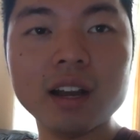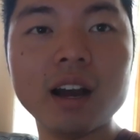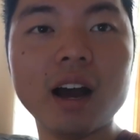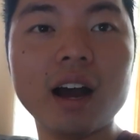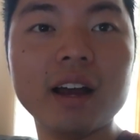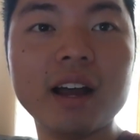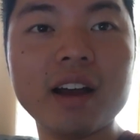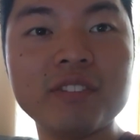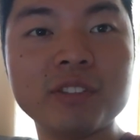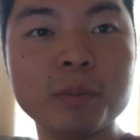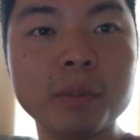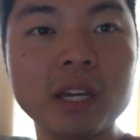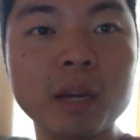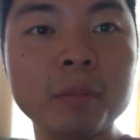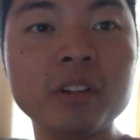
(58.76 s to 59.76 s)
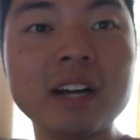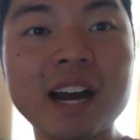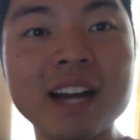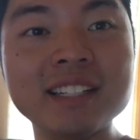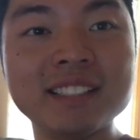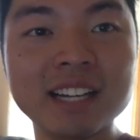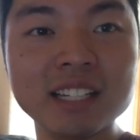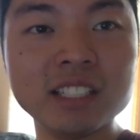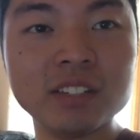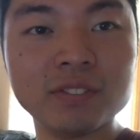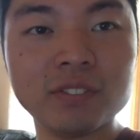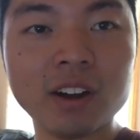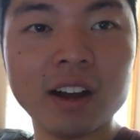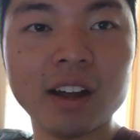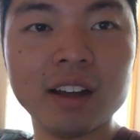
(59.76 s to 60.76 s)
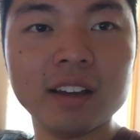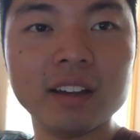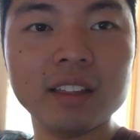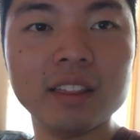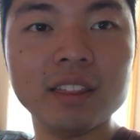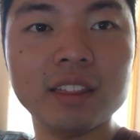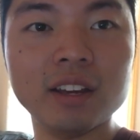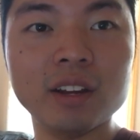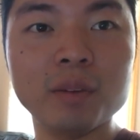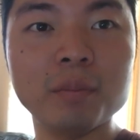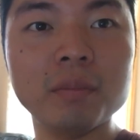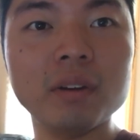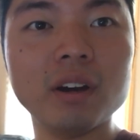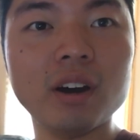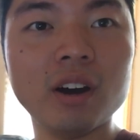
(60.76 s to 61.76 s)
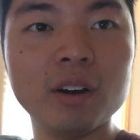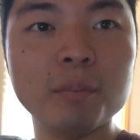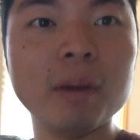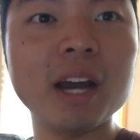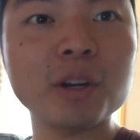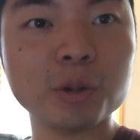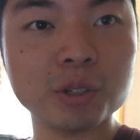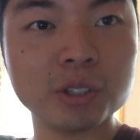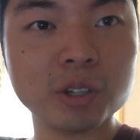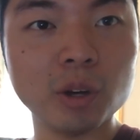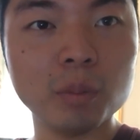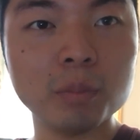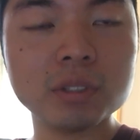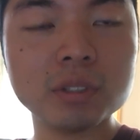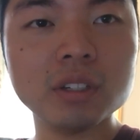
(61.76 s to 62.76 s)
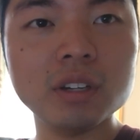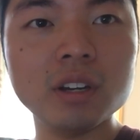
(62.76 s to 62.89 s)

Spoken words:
I have to be able to identify them on microscopes.